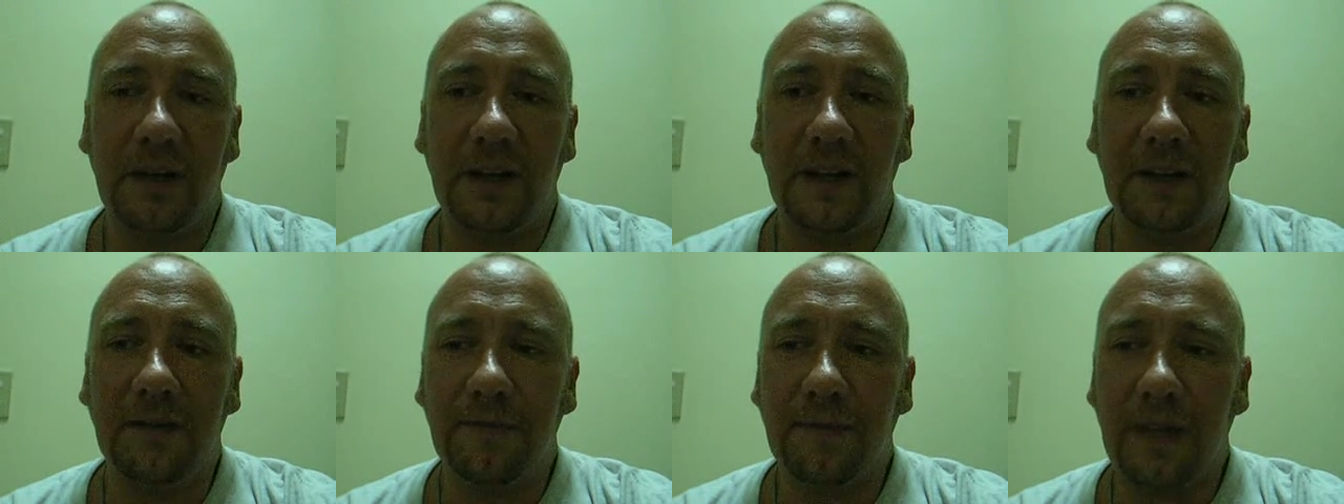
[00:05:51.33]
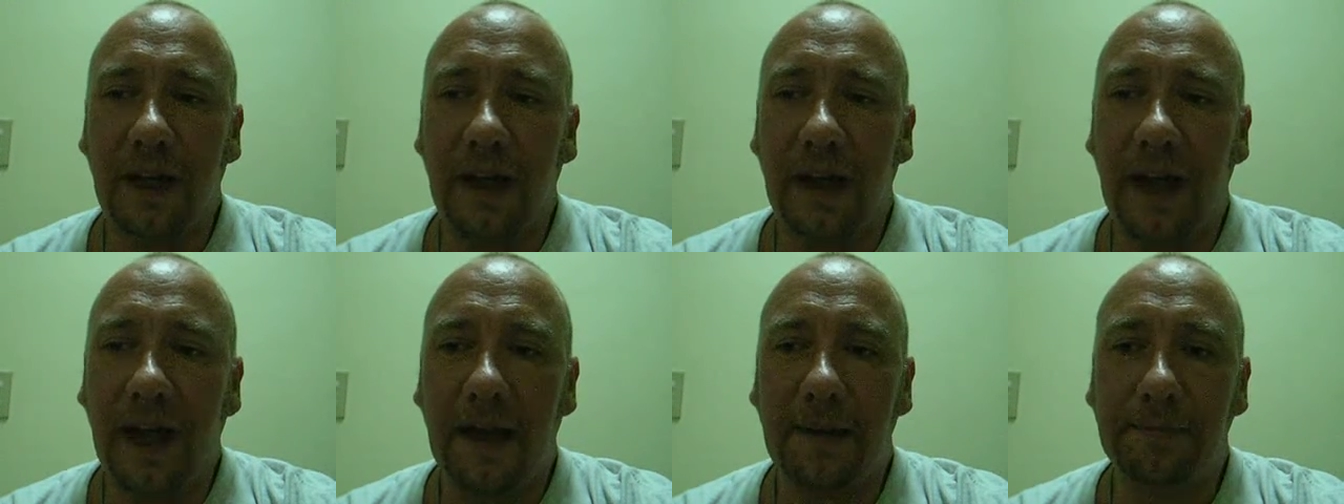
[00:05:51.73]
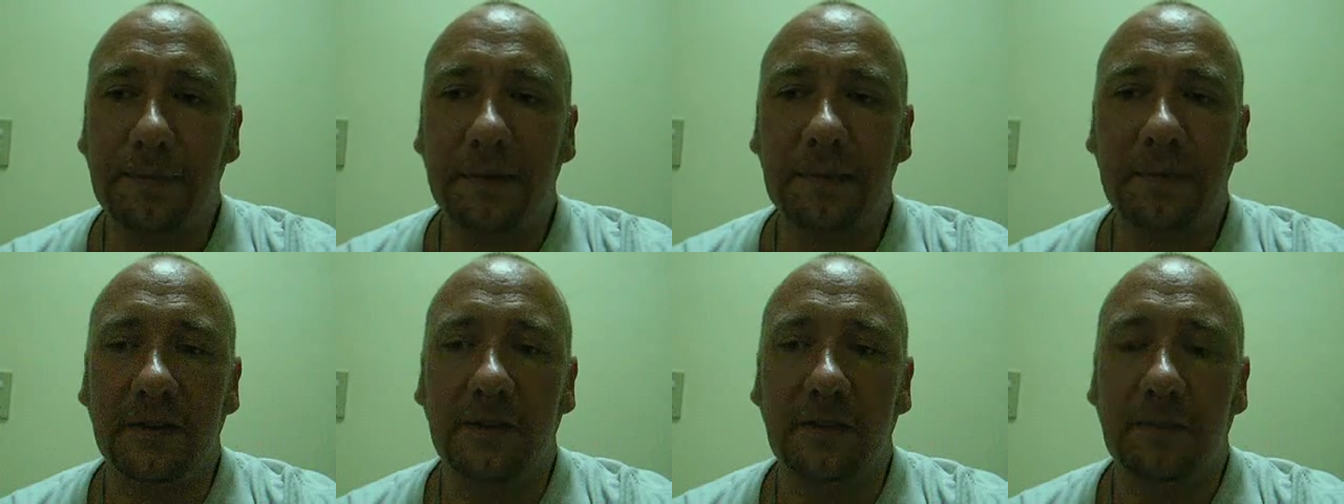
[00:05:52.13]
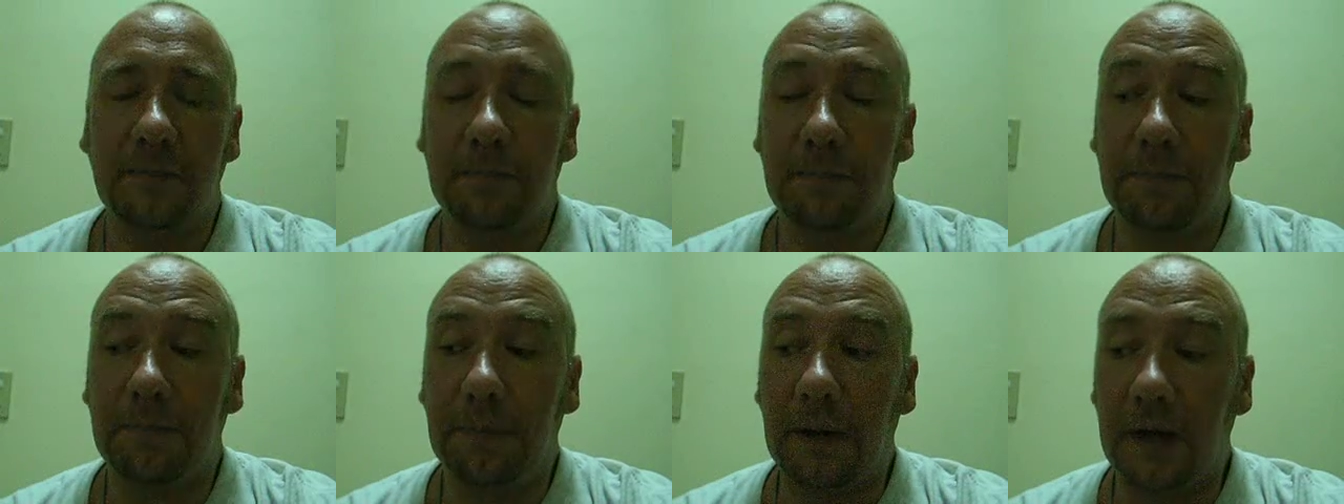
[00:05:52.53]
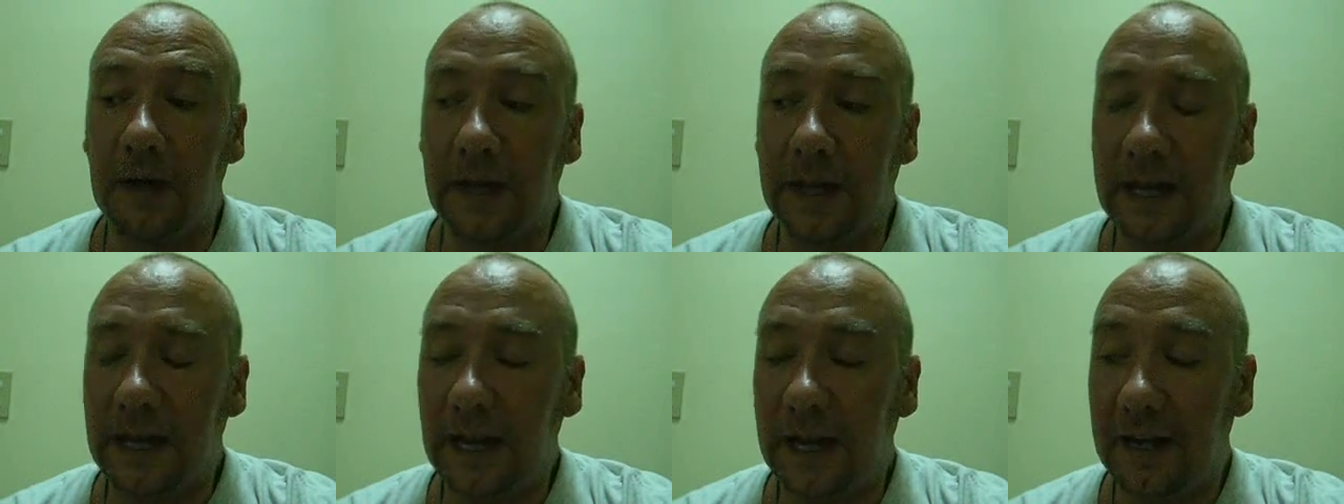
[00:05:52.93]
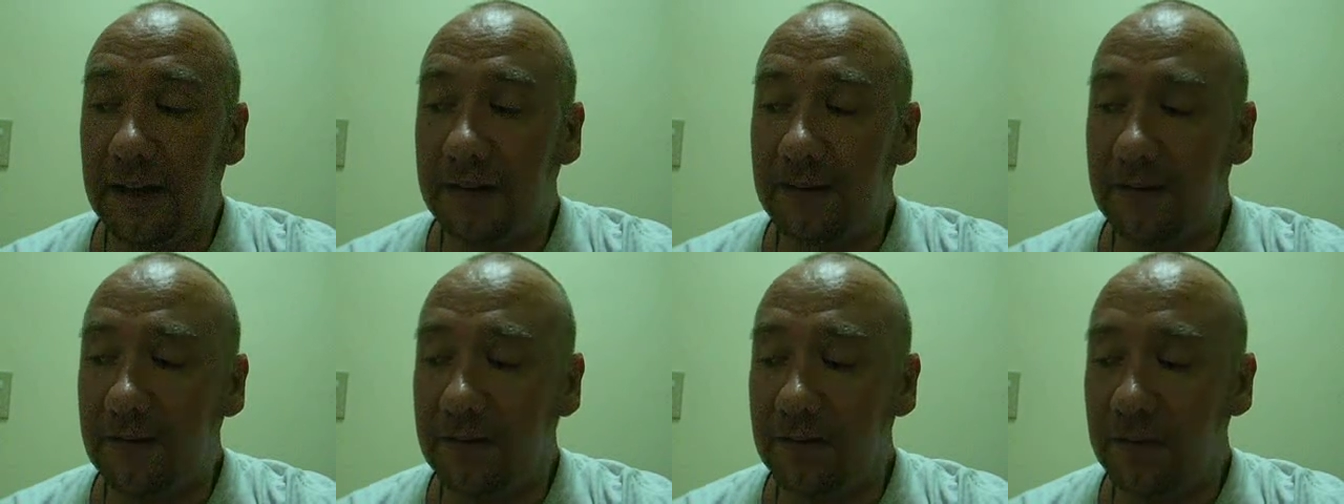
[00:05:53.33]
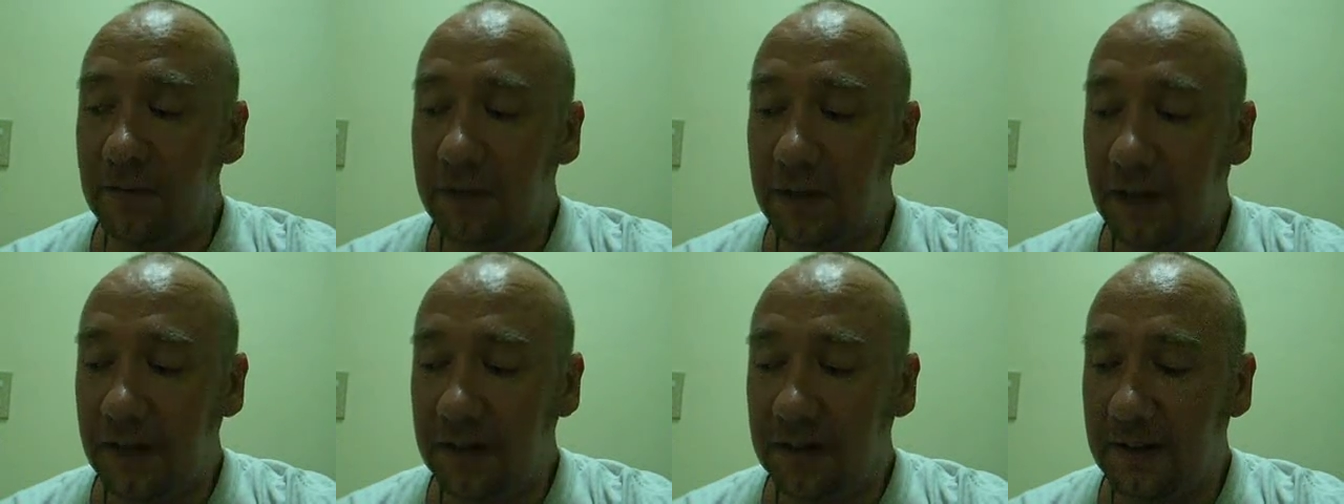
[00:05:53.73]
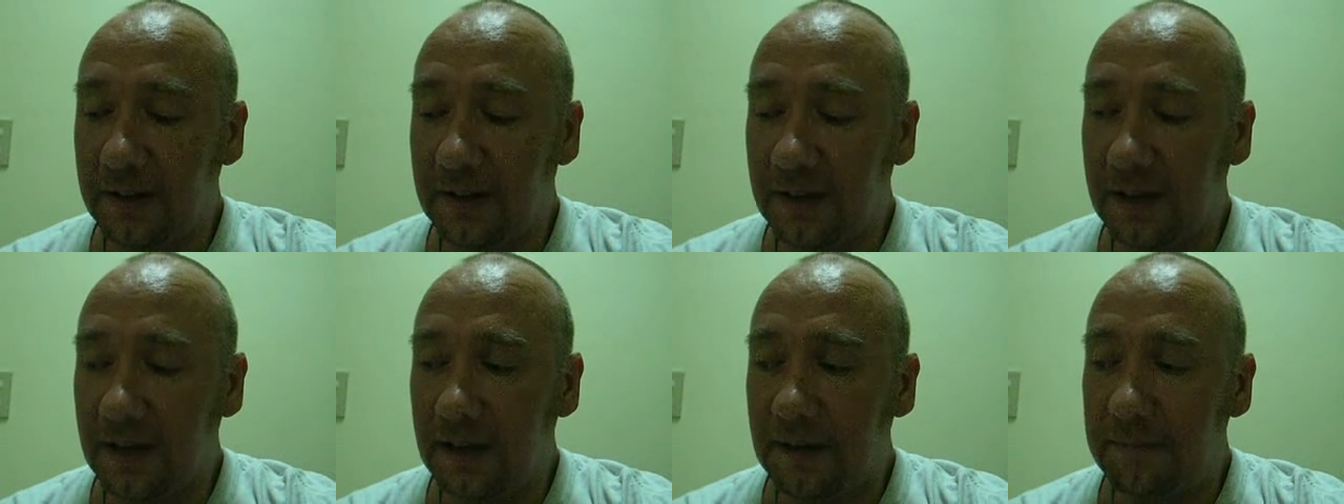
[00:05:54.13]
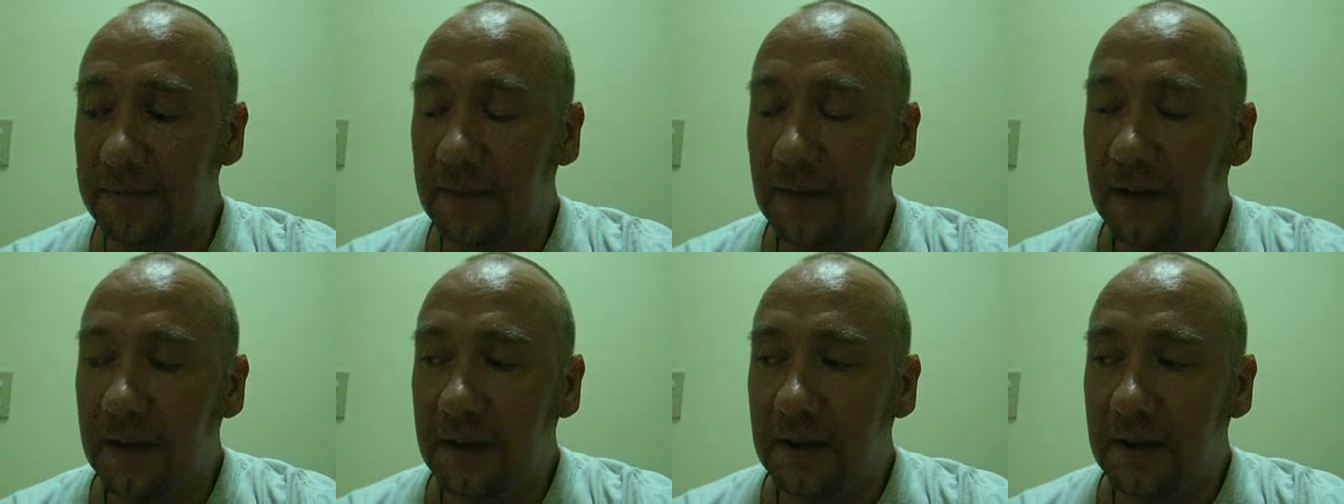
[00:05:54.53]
And if that happens, but I can still get dial up,